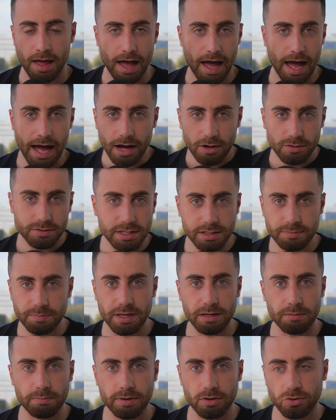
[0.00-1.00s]
houses
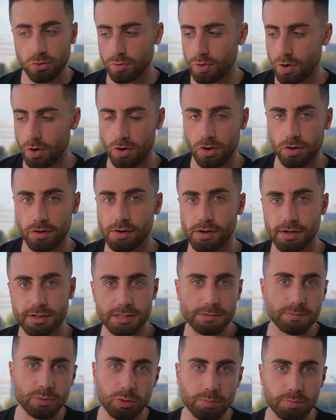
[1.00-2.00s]
being built on a
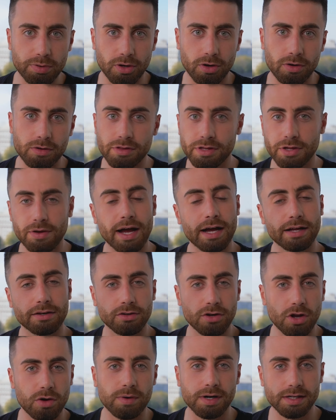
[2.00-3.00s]
small plot that you had
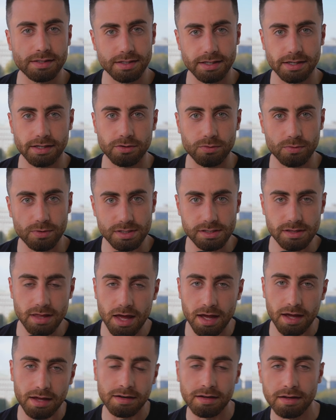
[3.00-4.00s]
no idea was
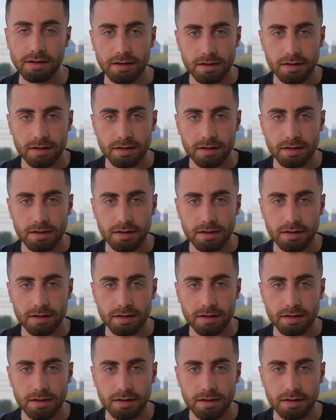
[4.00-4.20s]
there.